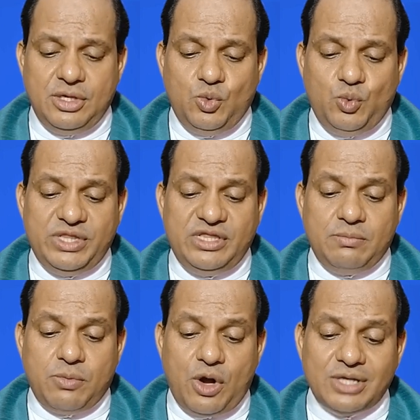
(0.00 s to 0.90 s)
When they
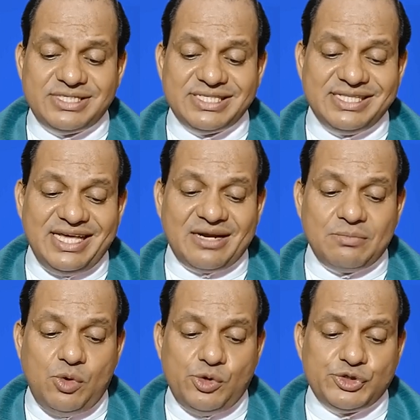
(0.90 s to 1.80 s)
brought their
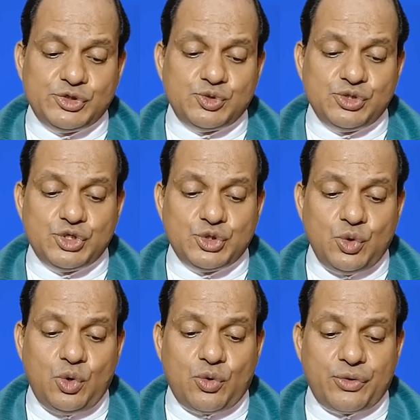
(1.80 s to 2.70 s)
boats to the
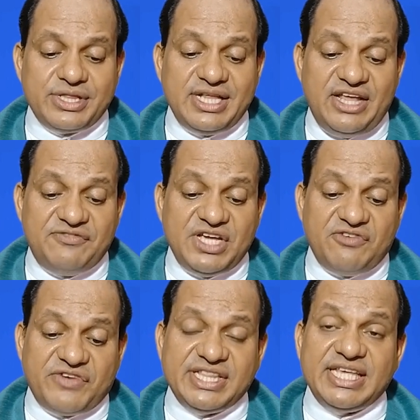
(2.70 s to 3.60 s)
shore, they left
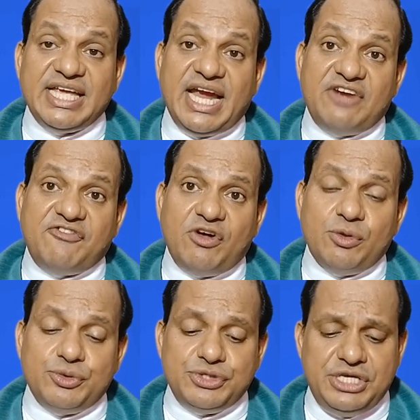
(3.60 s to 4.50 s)
everything and
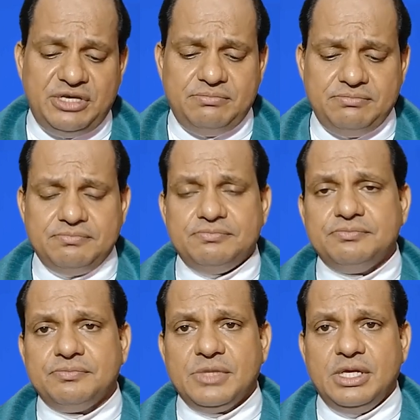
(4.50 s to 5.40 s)
followed him.
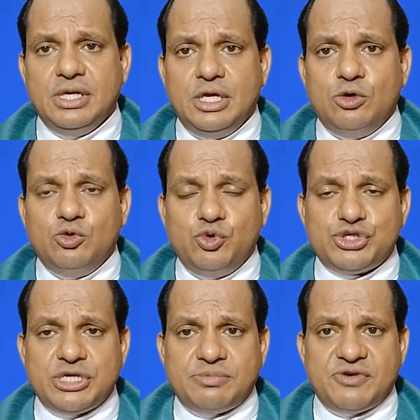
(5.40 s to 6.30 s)
Luke
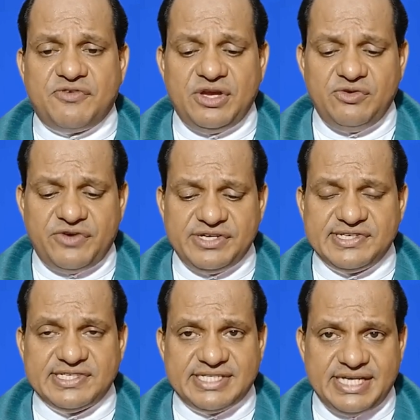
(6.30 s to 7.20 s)
chapter 5
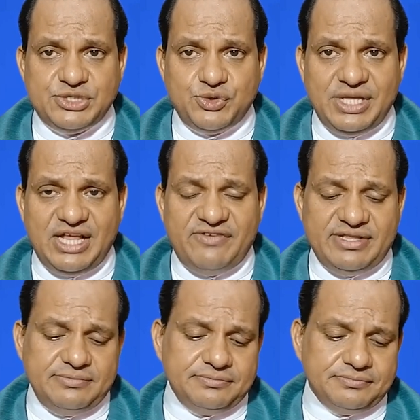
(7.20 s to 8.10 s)
verses 10 to 11.